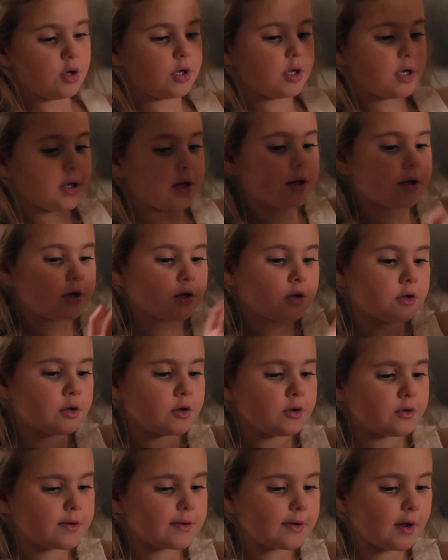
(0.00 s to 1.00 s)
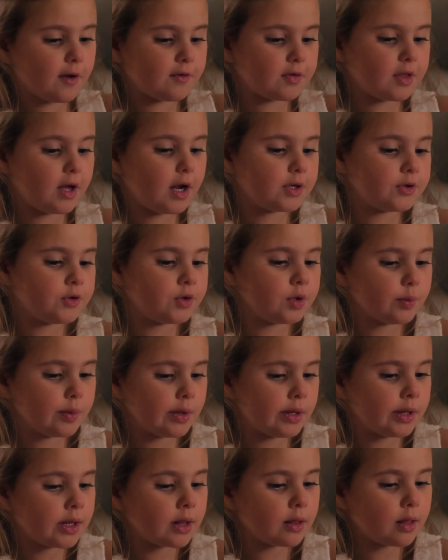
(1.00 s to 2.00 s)
She gets to do stuff that she
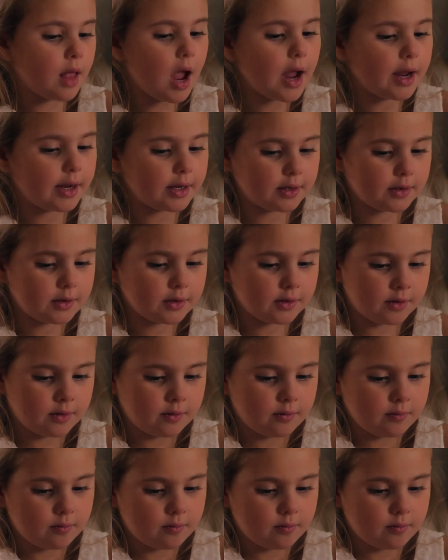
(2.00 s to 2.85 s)
really likes.